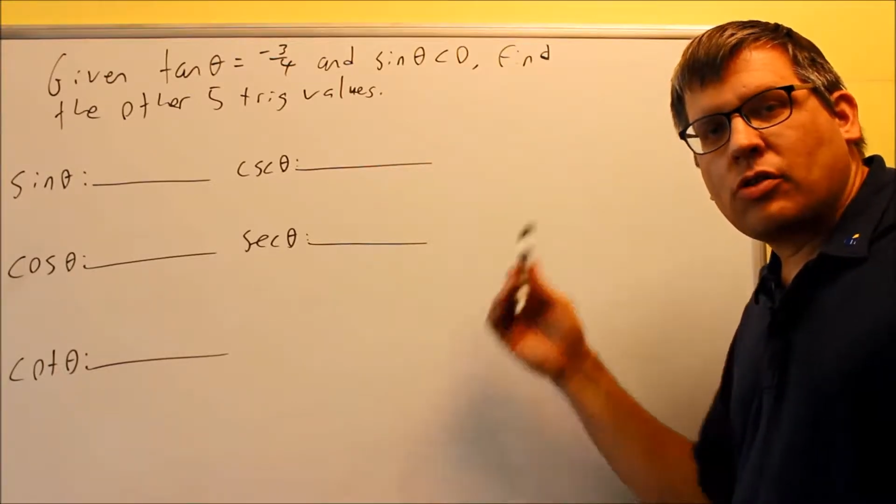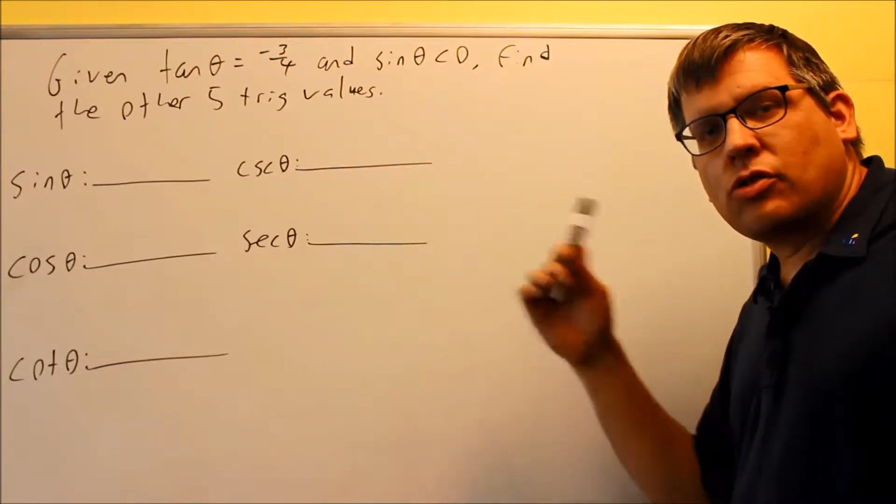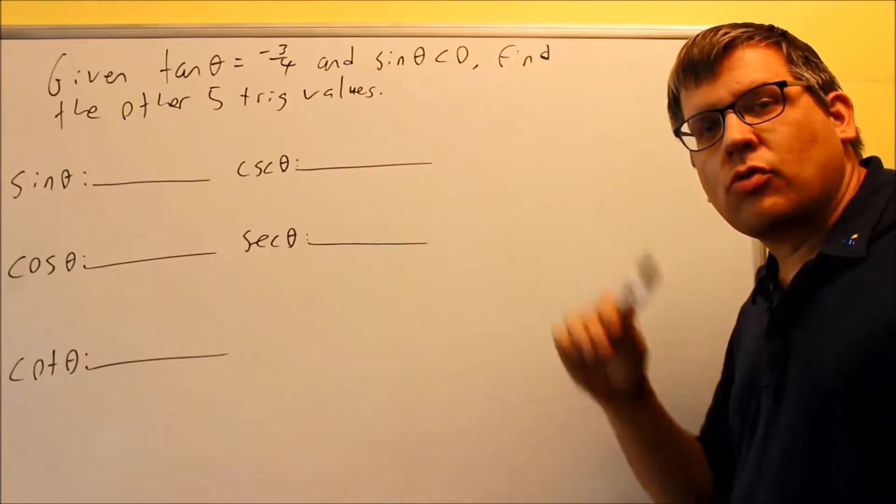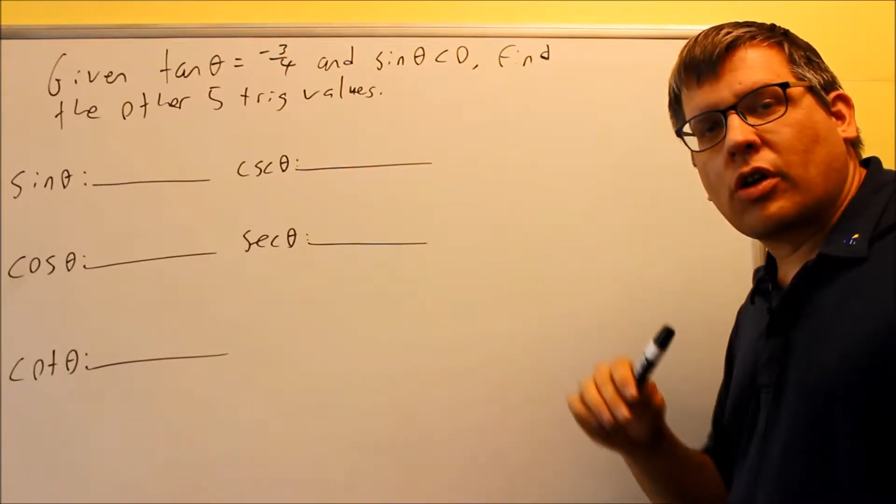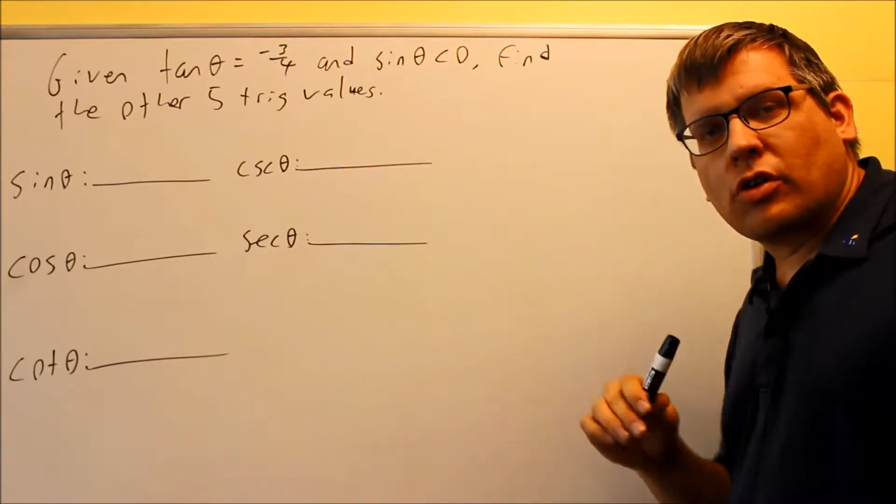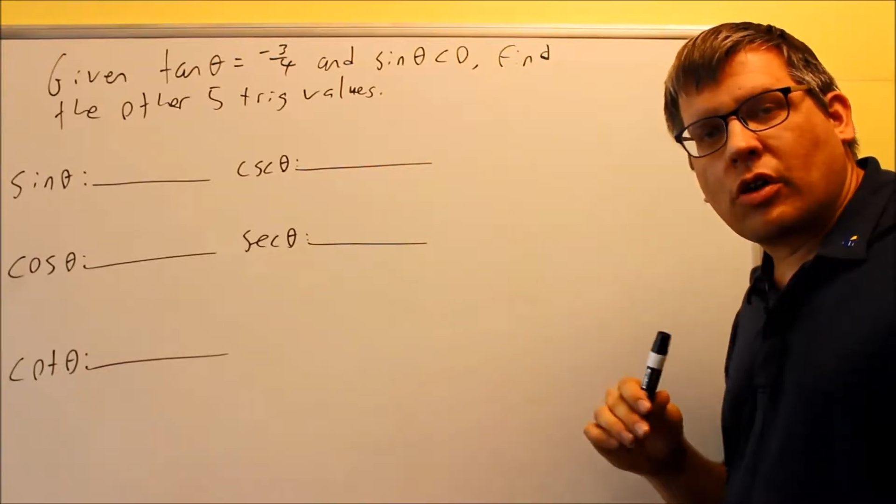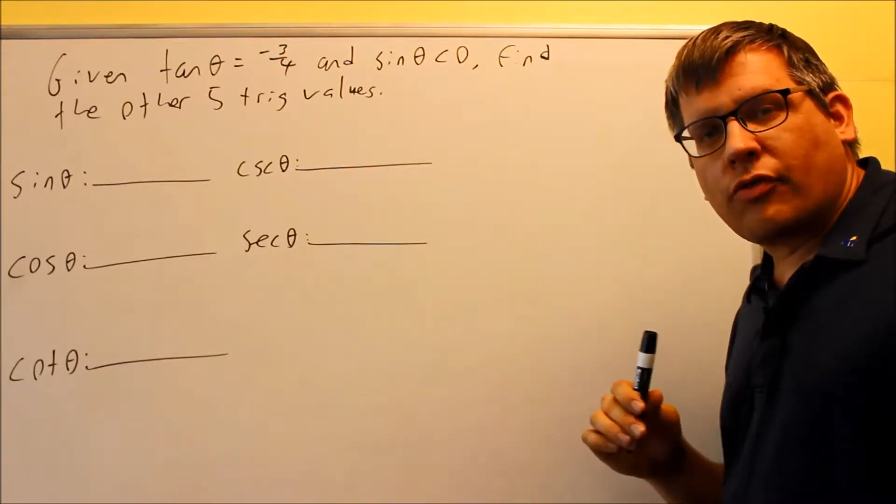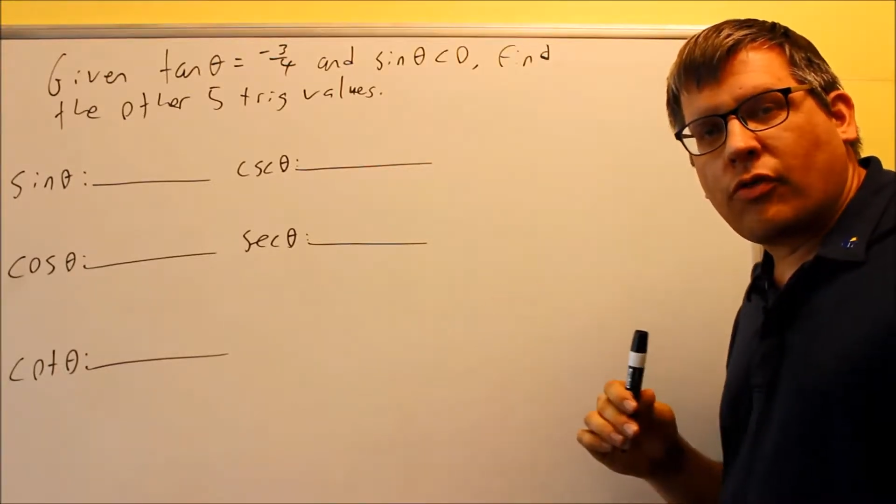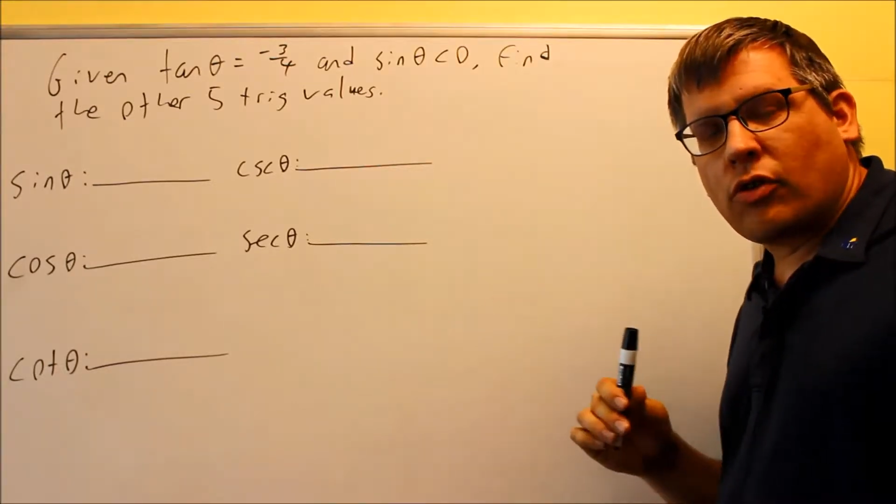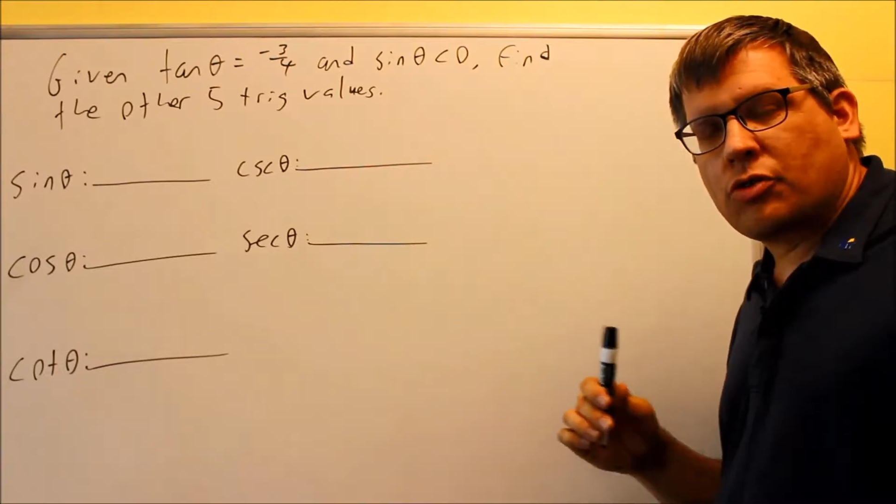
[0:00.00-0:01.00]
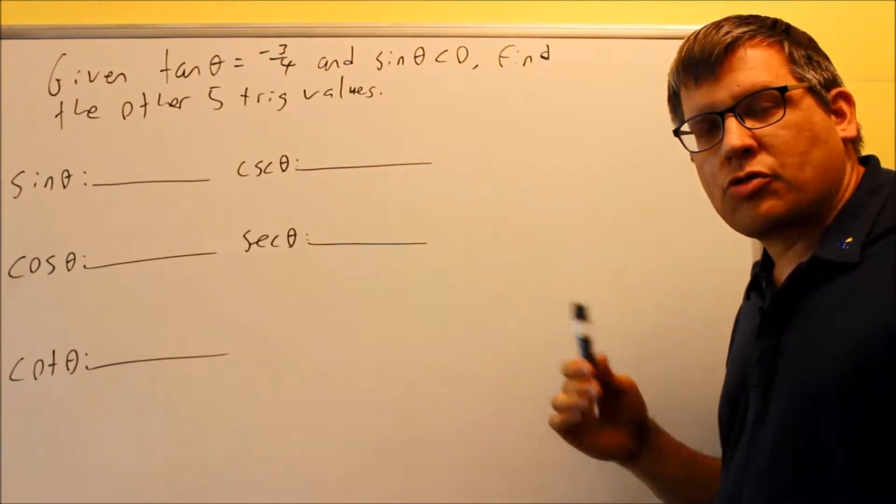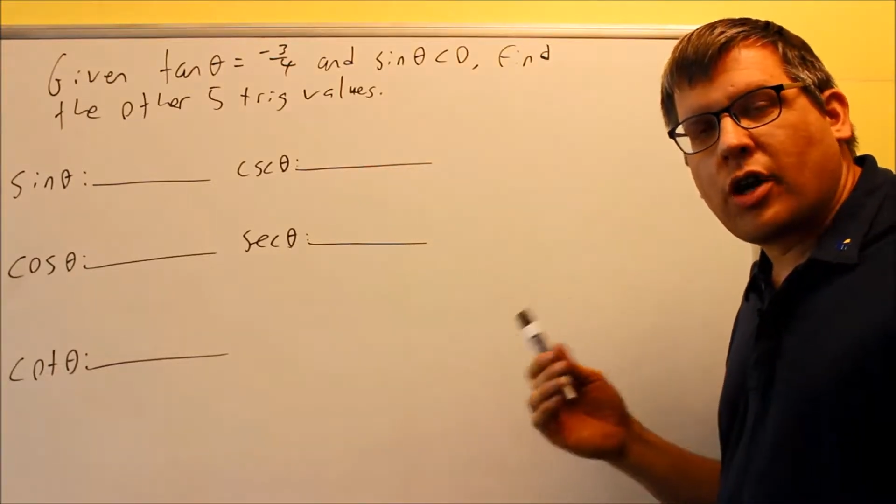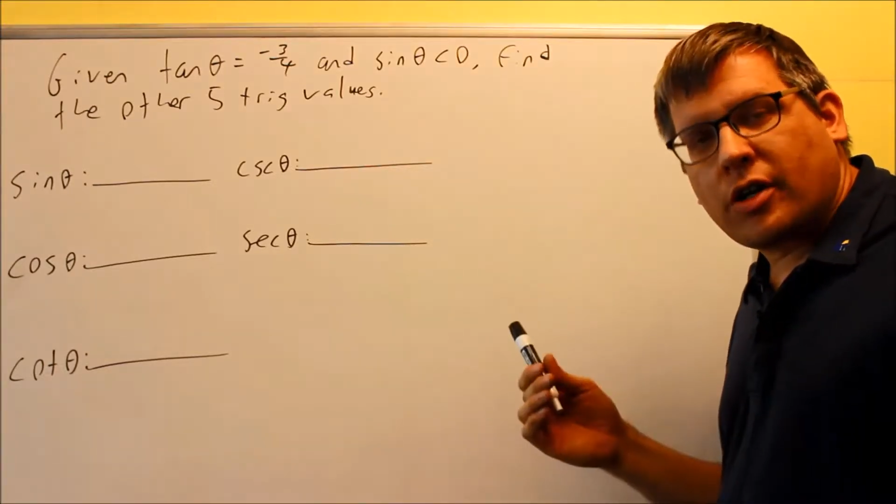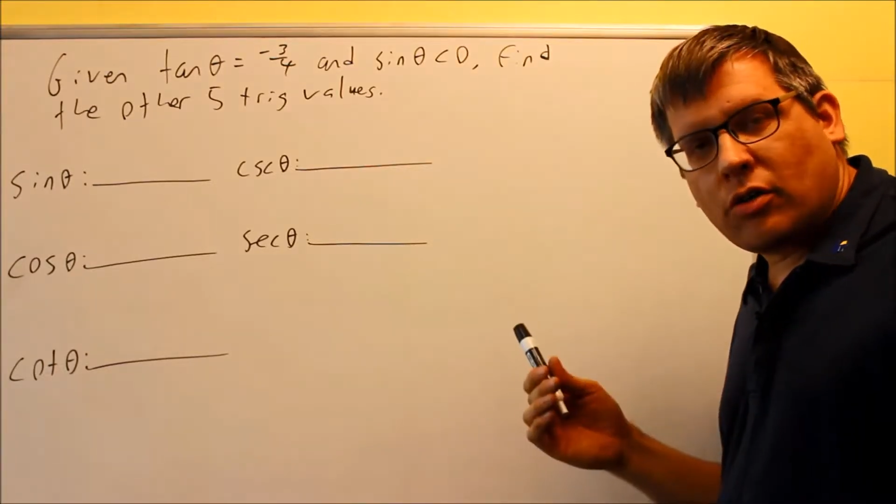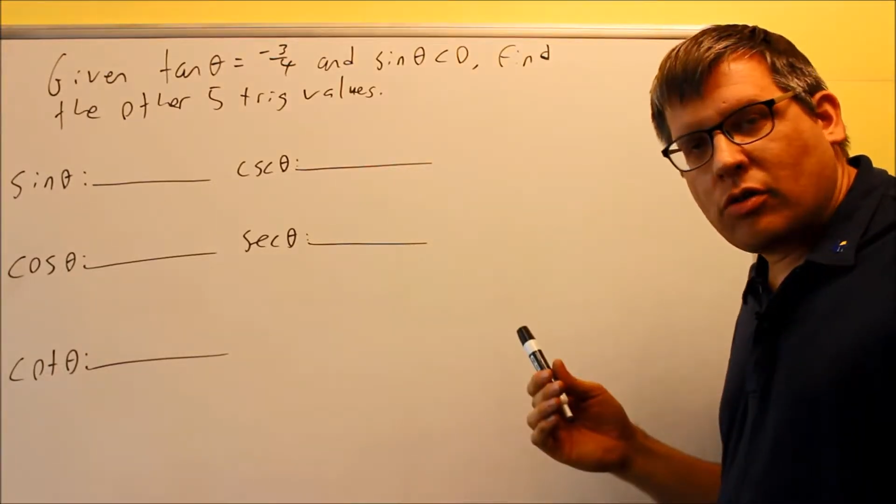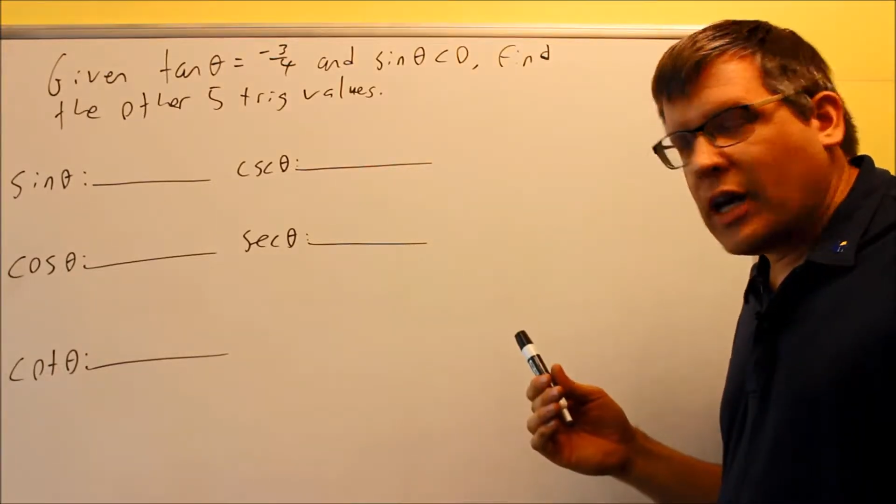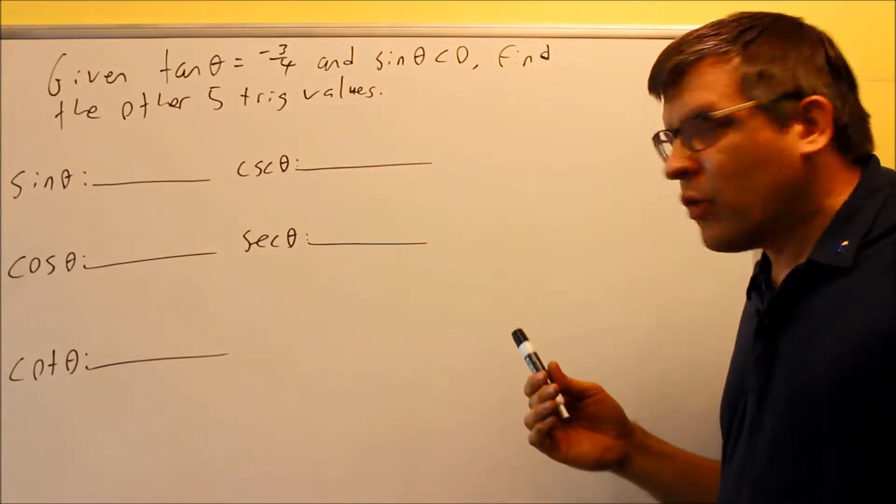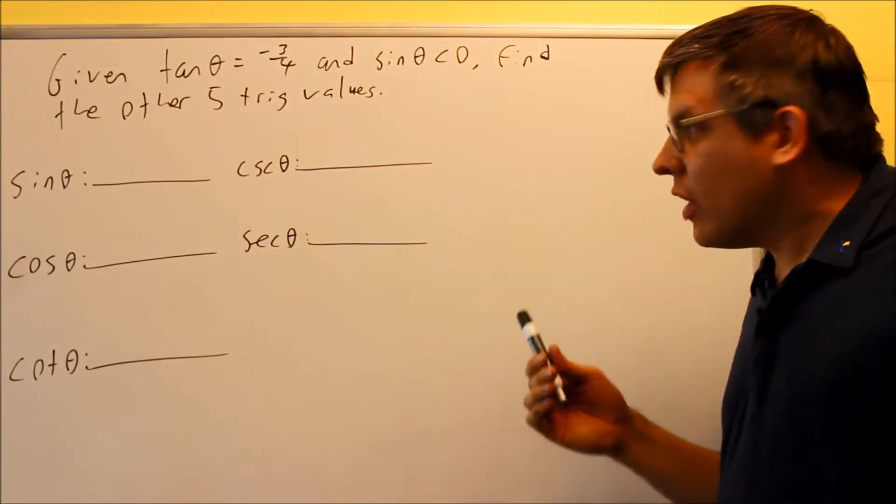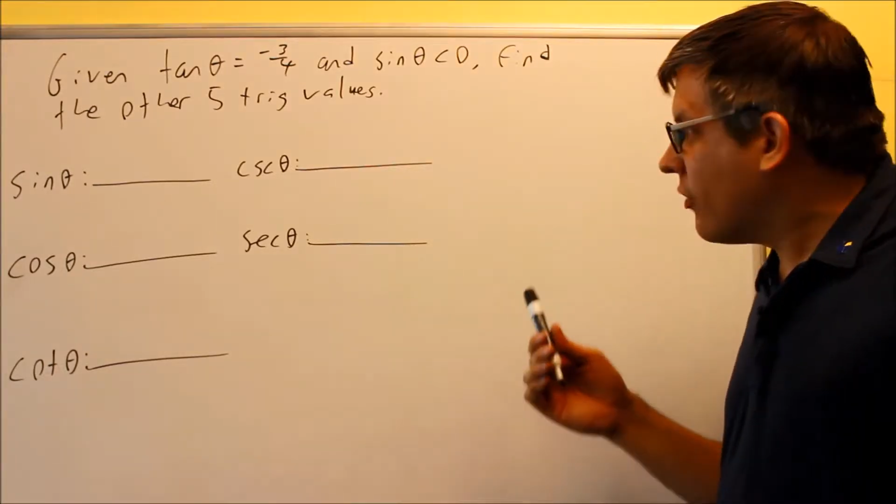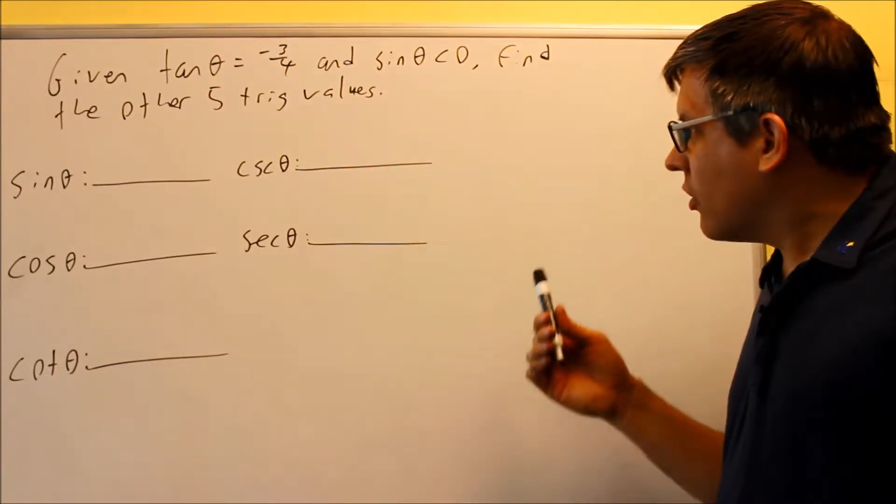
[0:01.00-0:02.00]
you do want to look for a triangle,
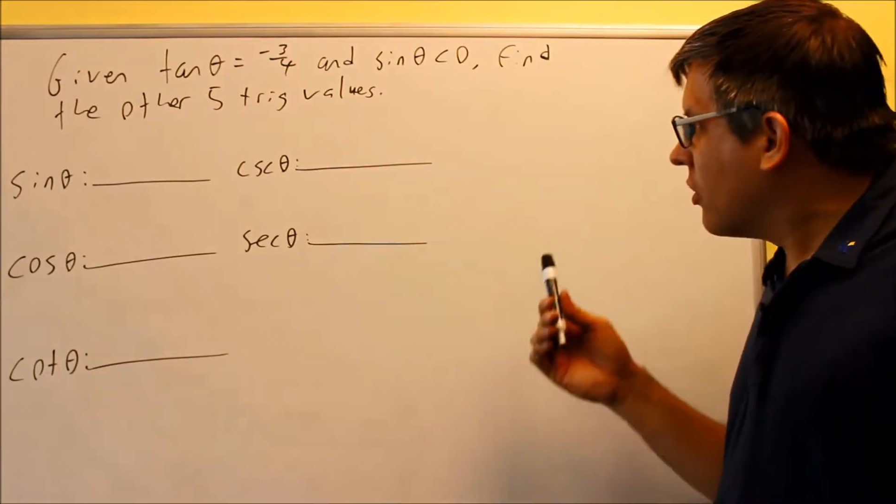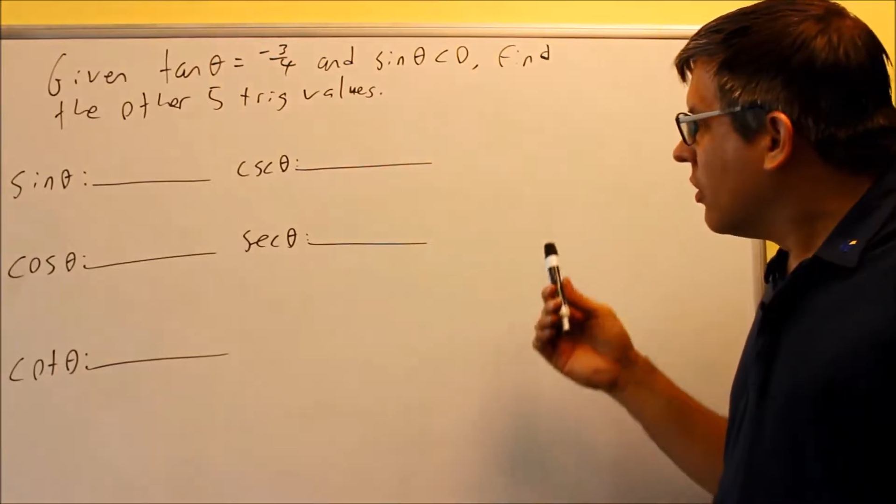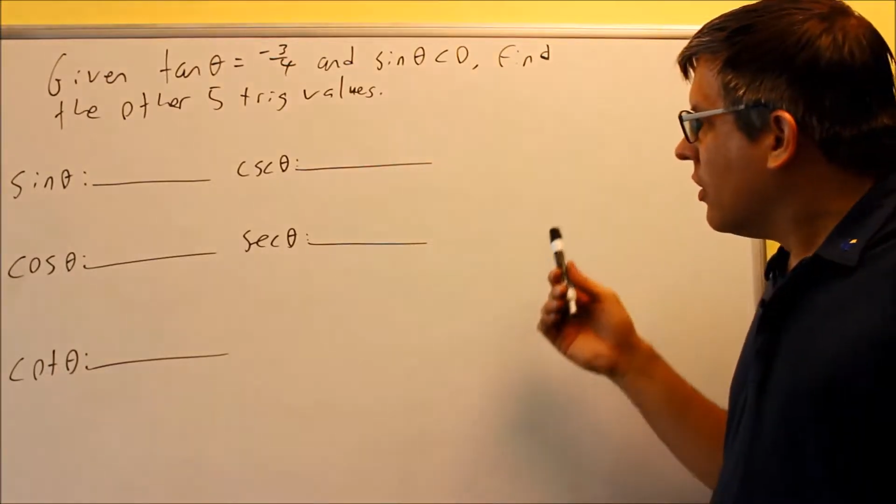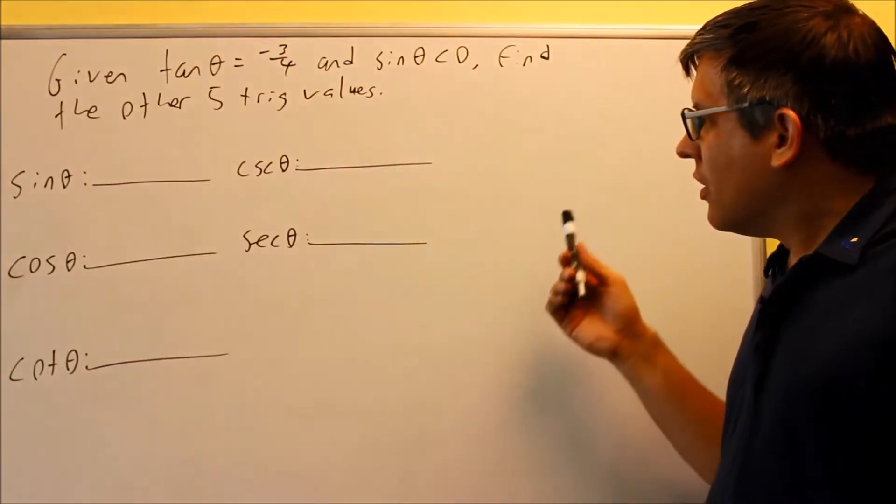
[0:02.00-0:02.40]
however,